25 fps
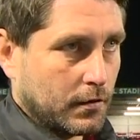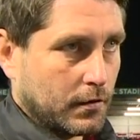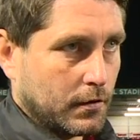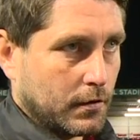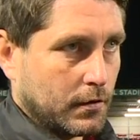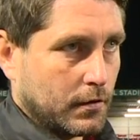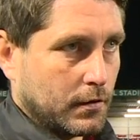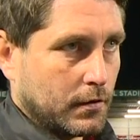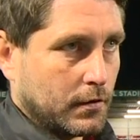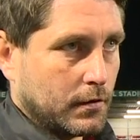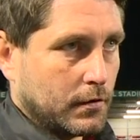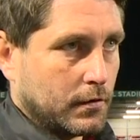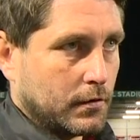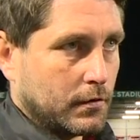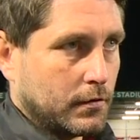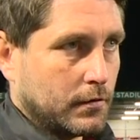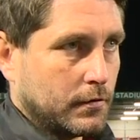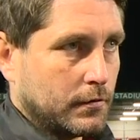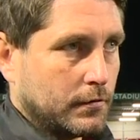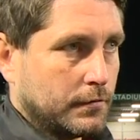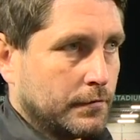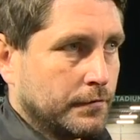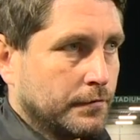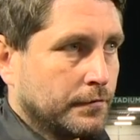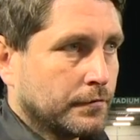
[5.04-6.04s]
a good result in the
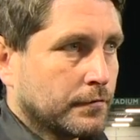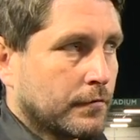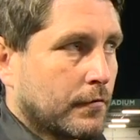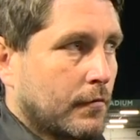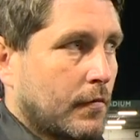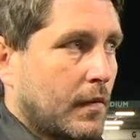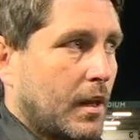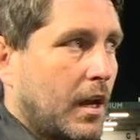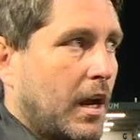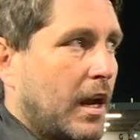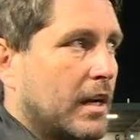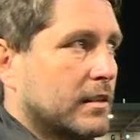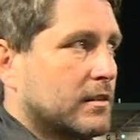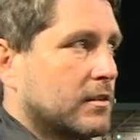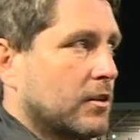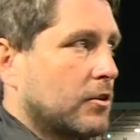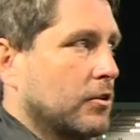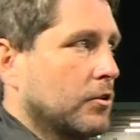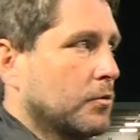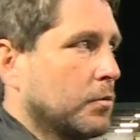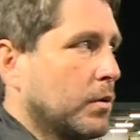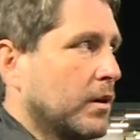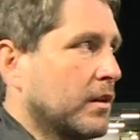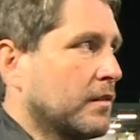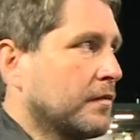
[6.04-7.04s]
end up. That's a
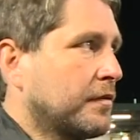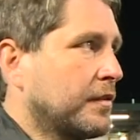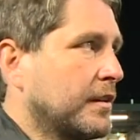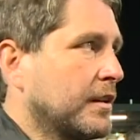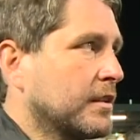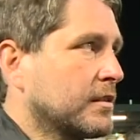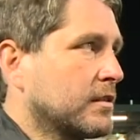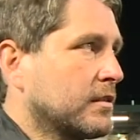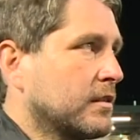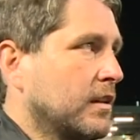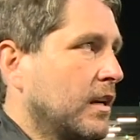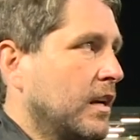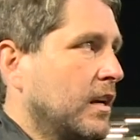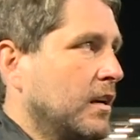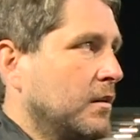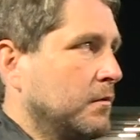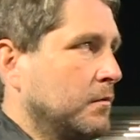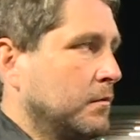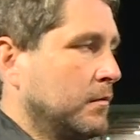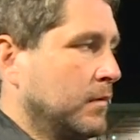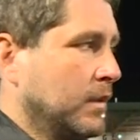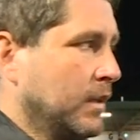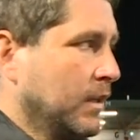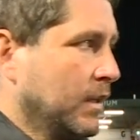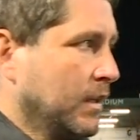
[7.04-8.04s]
good one for us.
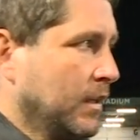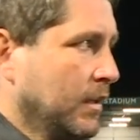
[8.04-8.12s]
Um,